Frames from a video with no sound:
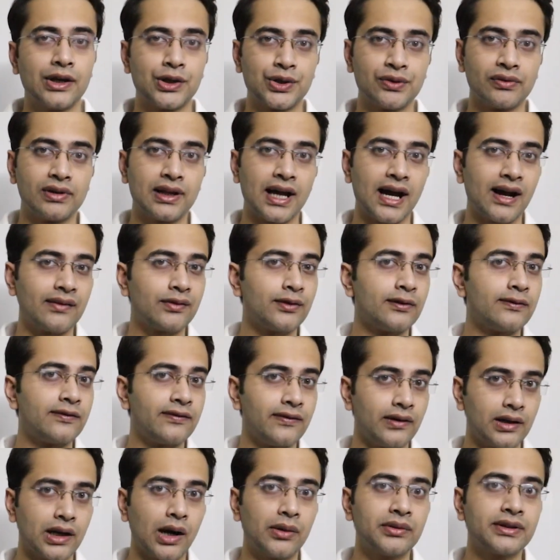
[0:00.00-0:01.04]
You will have to
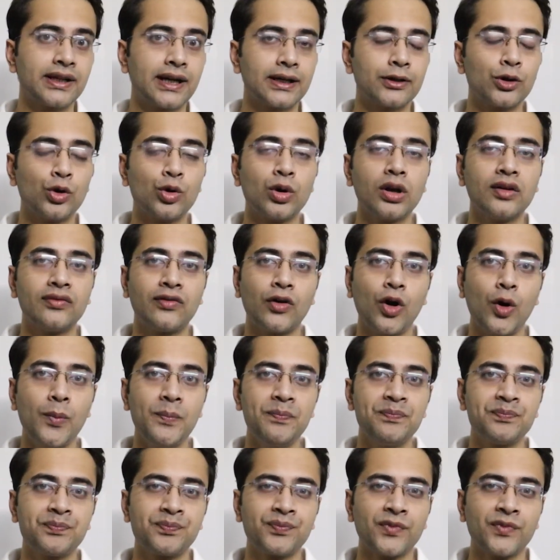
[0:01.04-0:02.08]
fill out that Google form.